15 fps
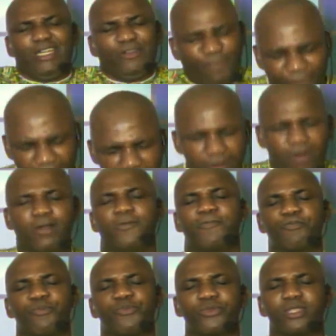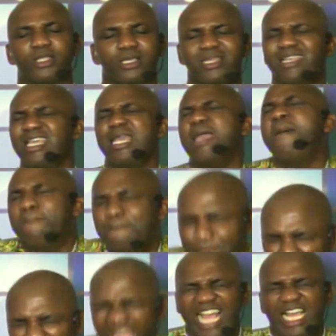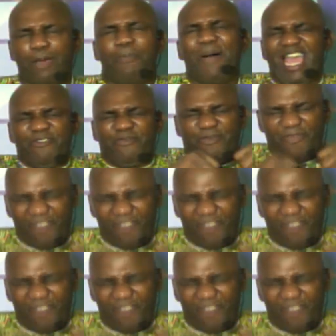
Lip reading: for? Break by